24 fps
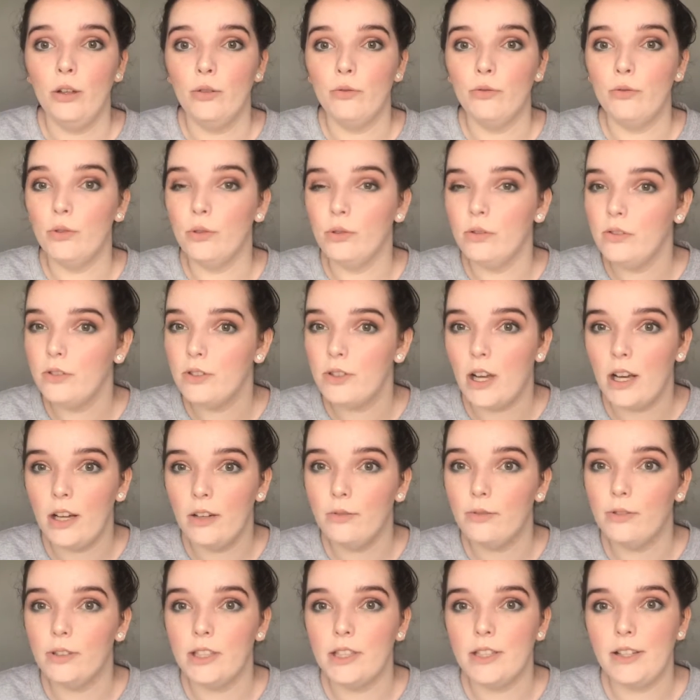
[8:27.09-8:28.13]
rules
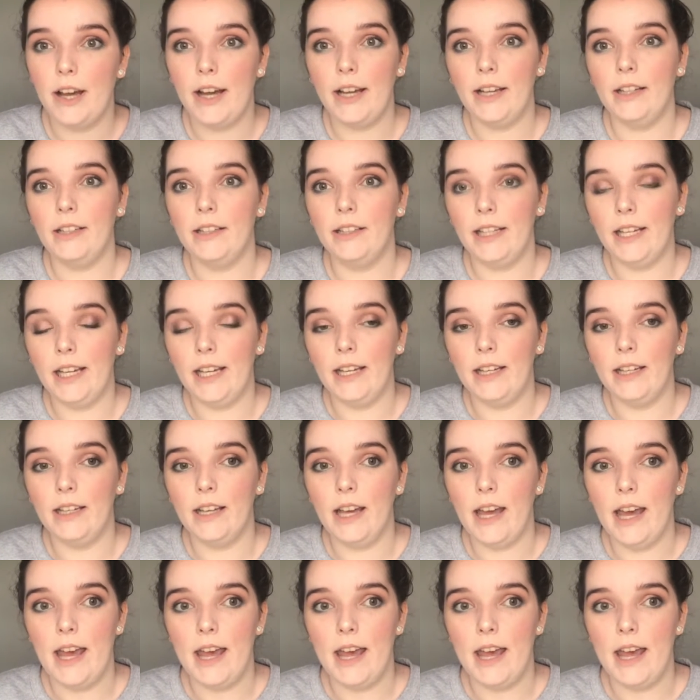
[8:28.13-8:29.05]
of recycling